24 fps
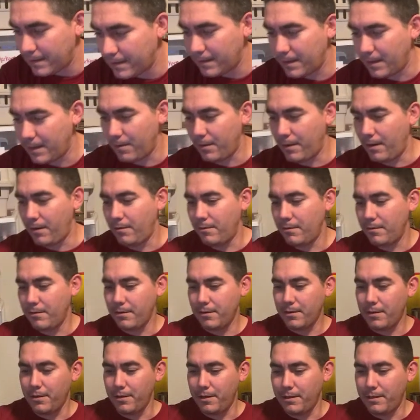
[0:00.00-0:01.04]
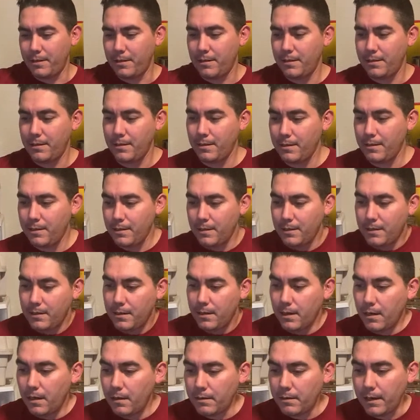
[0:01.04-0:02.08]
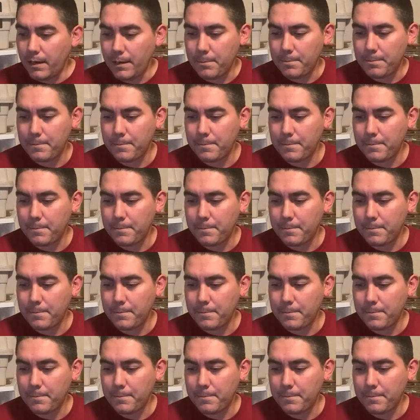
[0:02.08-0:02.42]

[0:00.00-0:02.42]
There we go. Good. Okay.